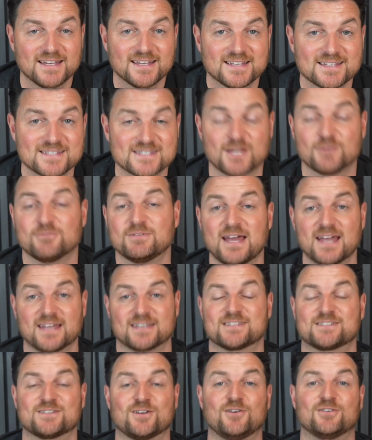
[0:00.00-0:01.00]
So
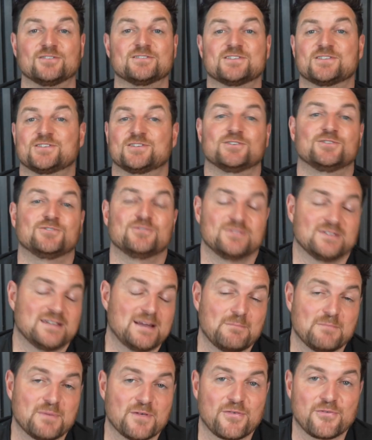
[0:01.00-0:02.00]
next, on to
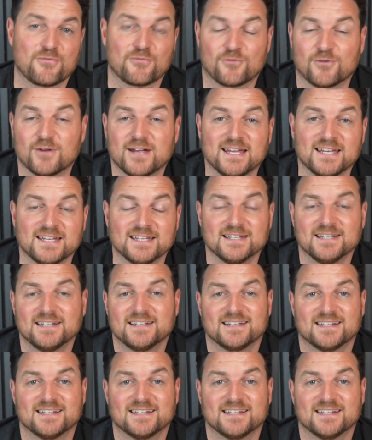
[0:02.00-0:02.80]
number 3.